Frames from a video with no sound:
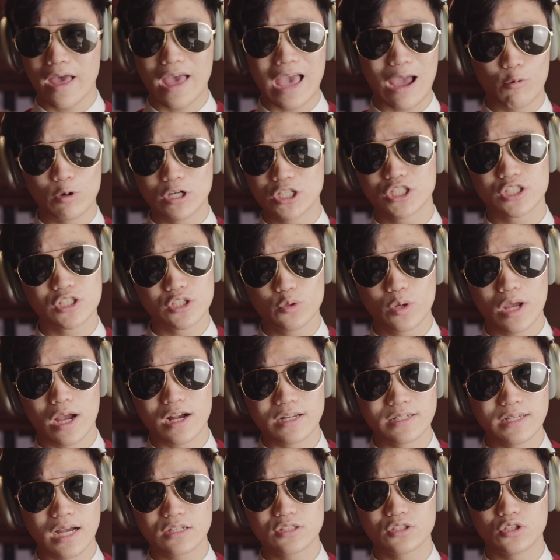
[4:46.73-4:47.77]
which you can
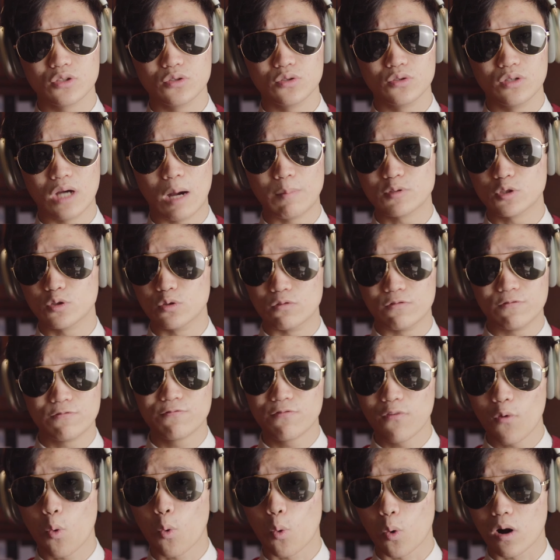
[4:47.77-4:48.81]
connect to up to
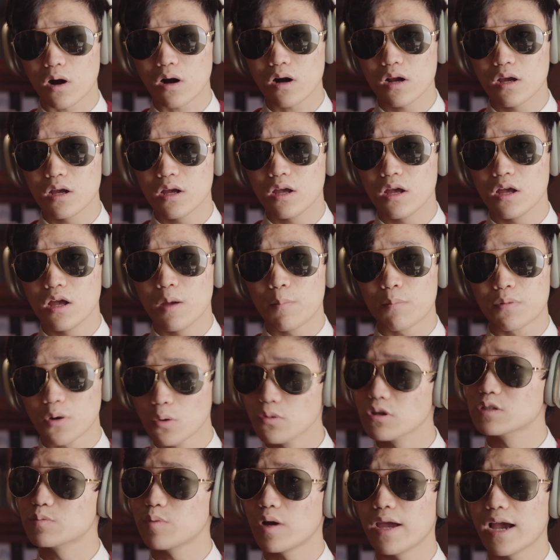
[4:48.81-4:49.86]
4 Pro
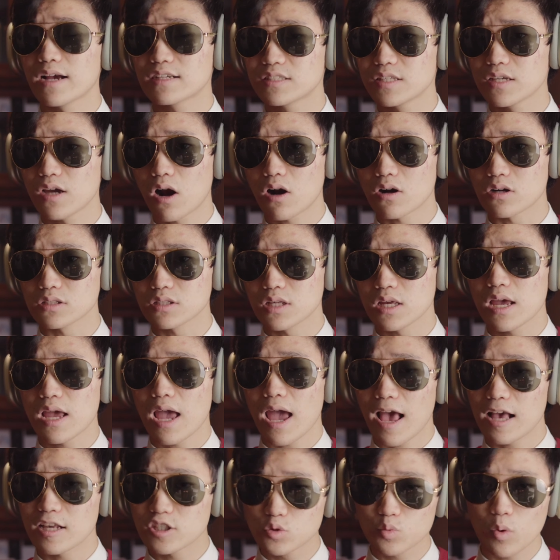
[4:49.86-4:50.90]
Display XDRs,
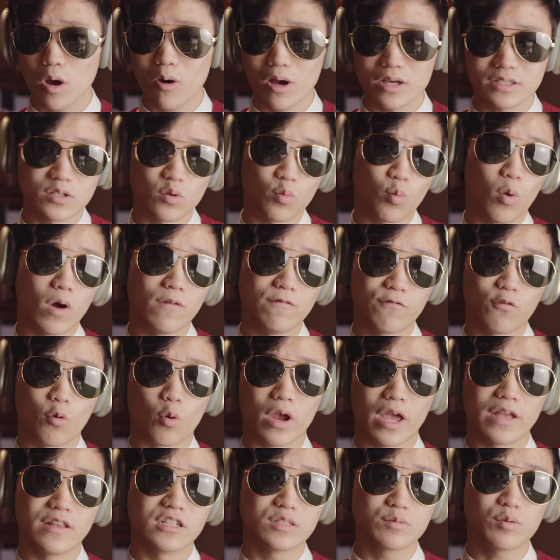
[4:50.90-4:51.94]
as well as a 1
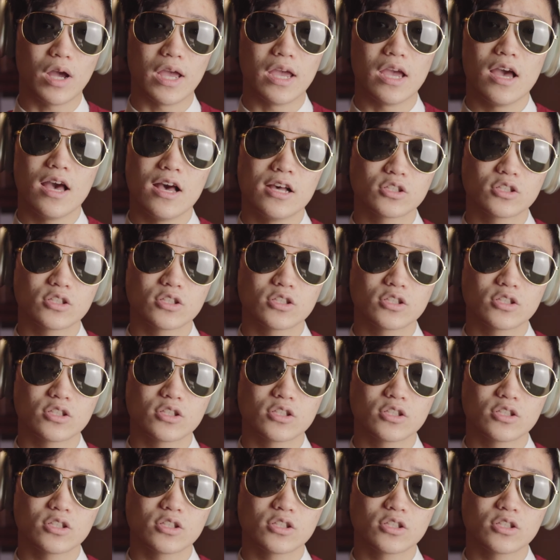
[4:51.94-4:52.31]
4K display.